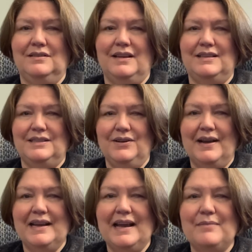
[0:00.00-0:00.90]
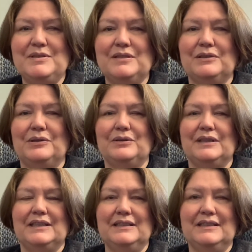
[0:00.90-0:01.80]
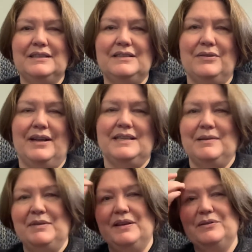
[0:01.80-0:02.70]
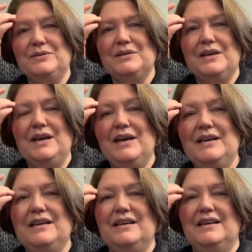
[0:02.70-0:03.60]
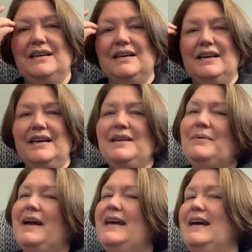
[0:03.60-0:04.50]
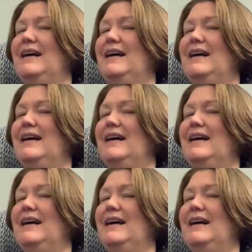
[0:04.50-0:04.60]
and so I could absolutely donate some of those. Anyway,